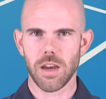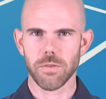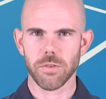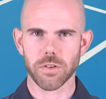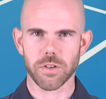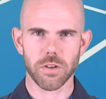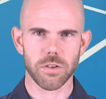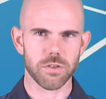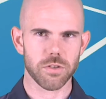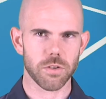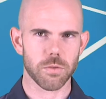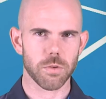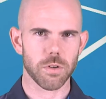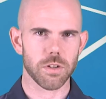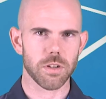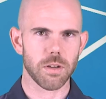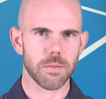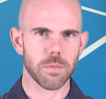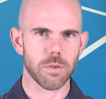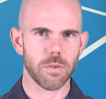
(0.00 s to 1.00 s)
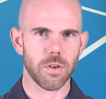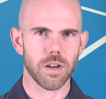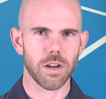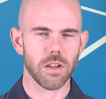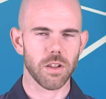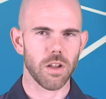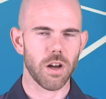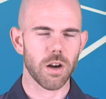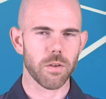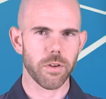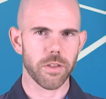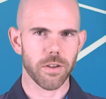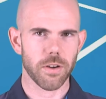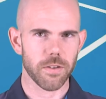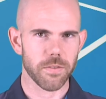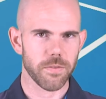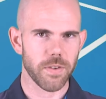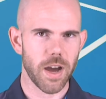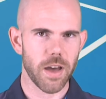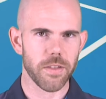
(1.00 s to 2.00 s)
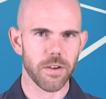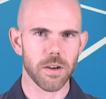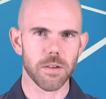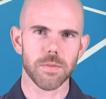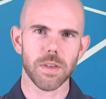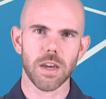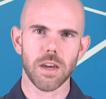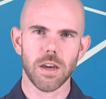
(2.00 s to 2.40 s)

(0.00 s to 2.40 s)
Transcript: will coach the world number one along with her father.